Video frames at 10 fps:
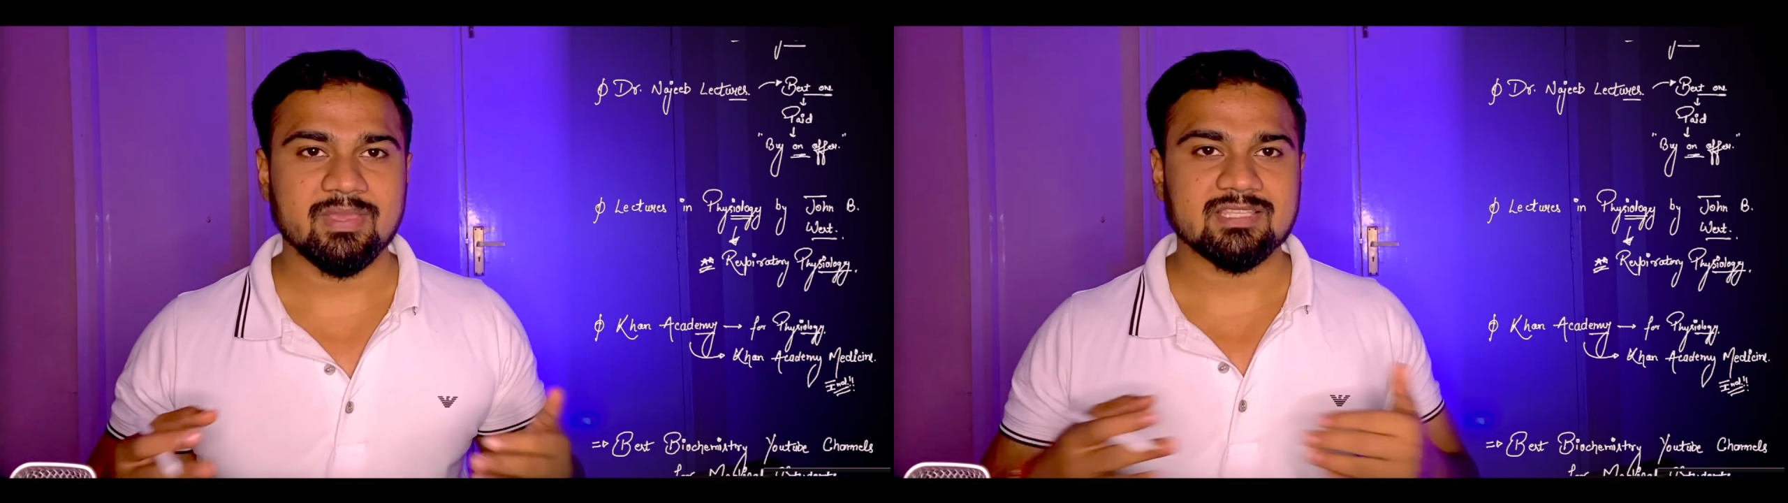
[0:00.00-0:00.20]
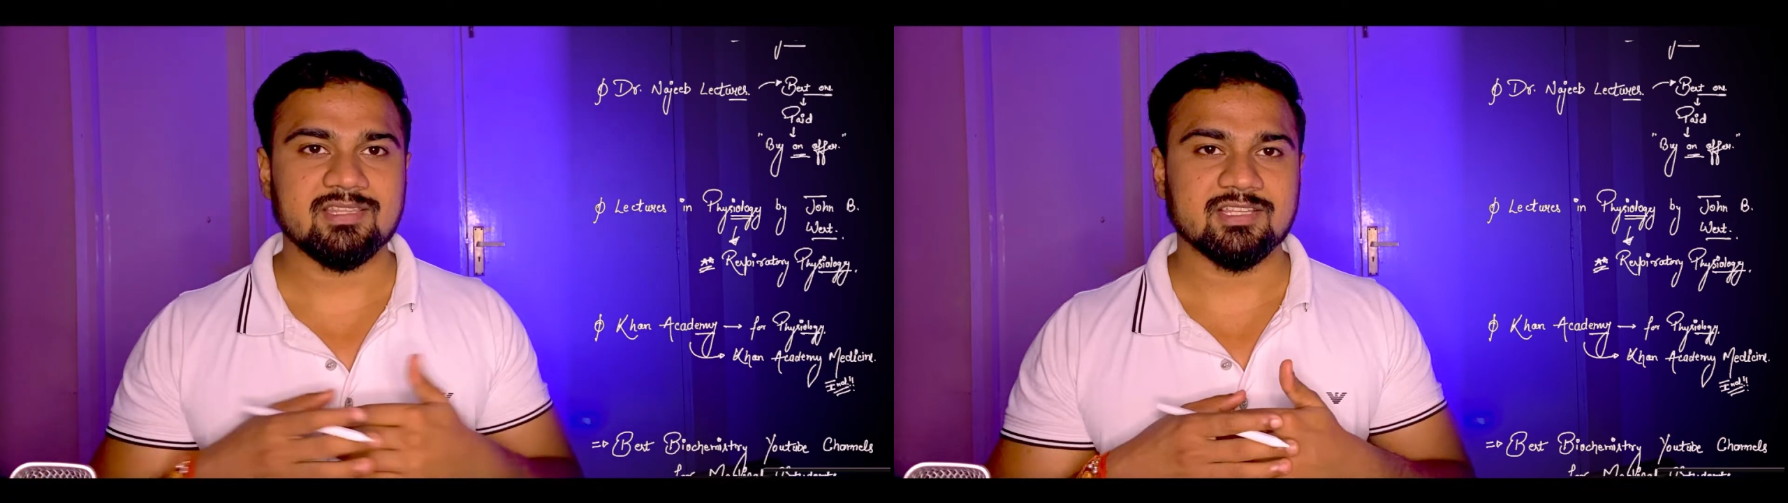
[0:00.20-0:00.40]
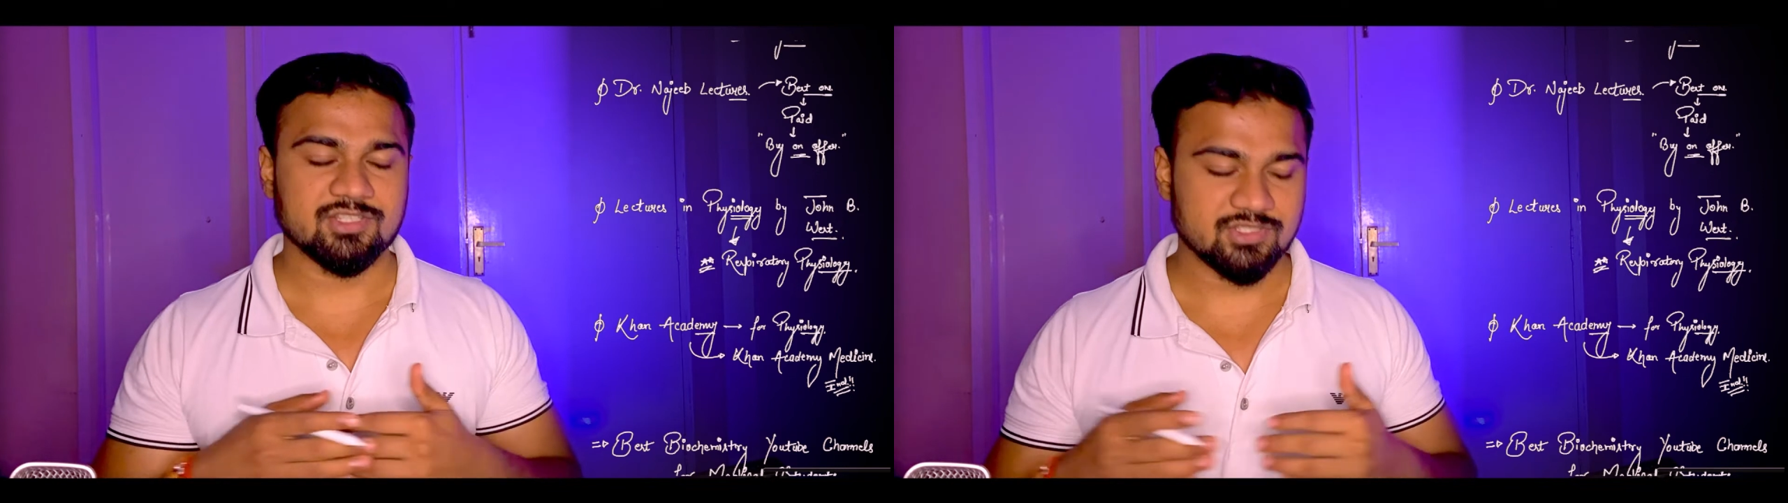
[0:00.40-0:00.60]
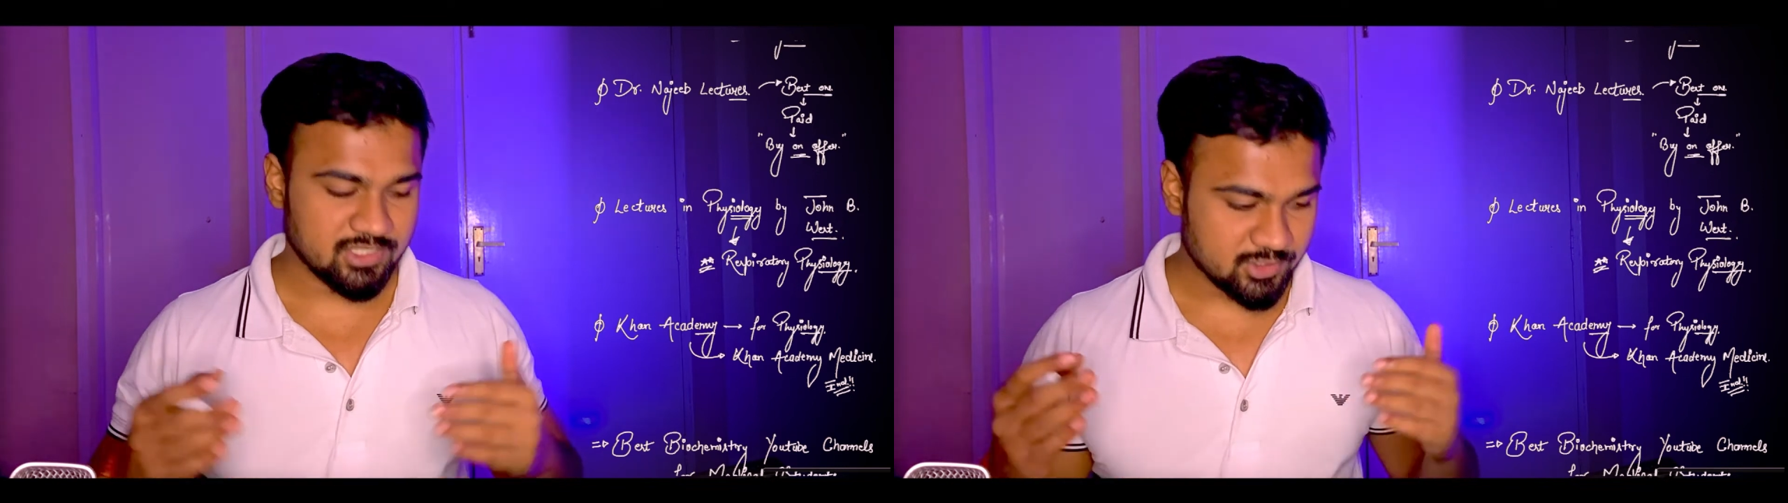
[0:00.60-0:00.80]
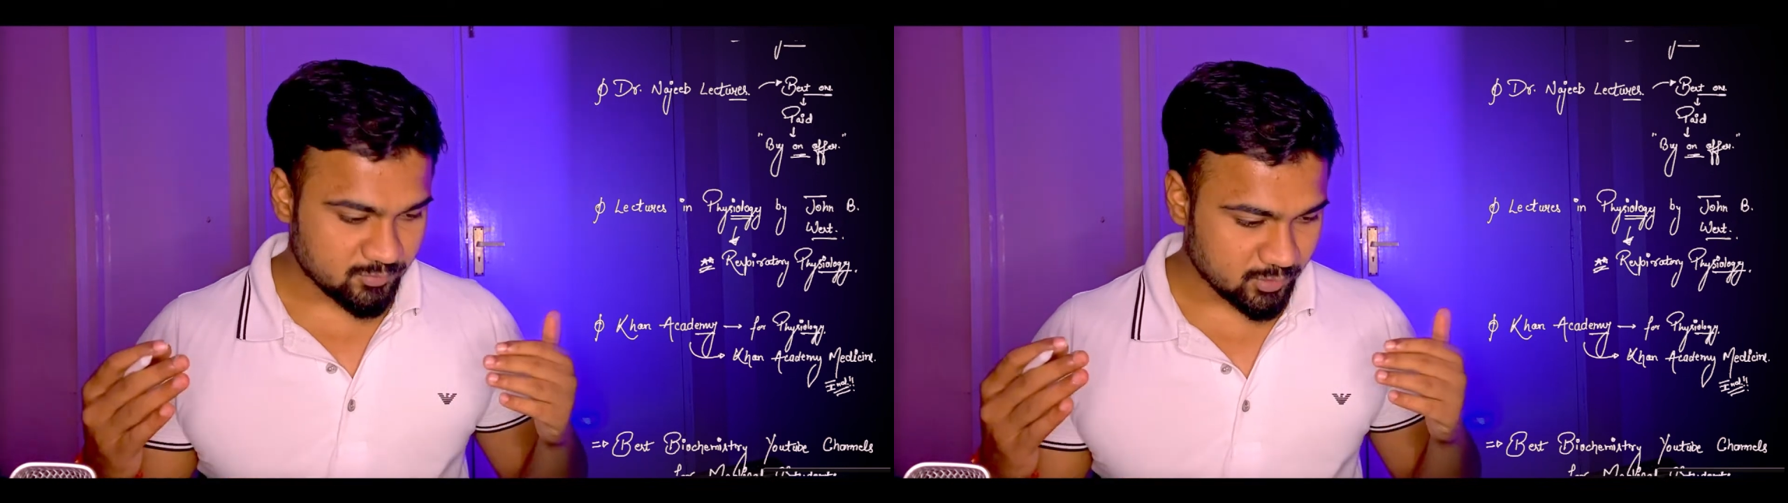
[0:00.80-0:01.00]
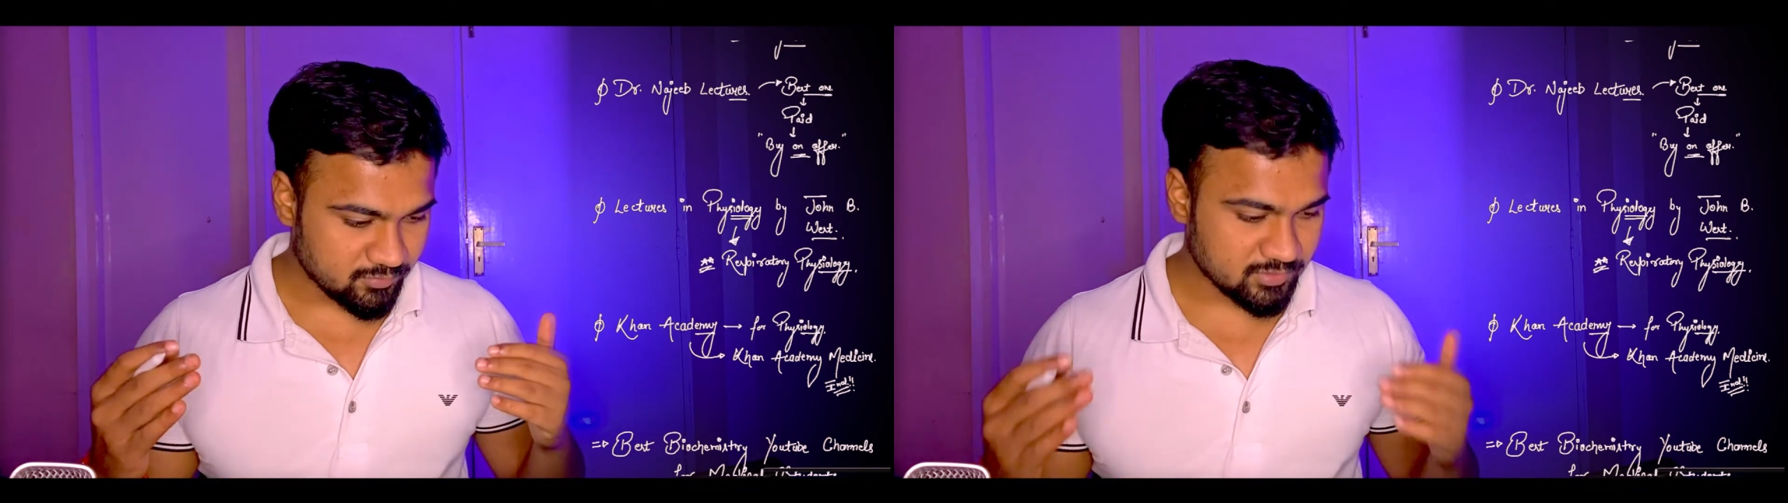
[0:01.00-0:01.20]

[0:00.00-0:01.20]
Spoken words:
best lecture series for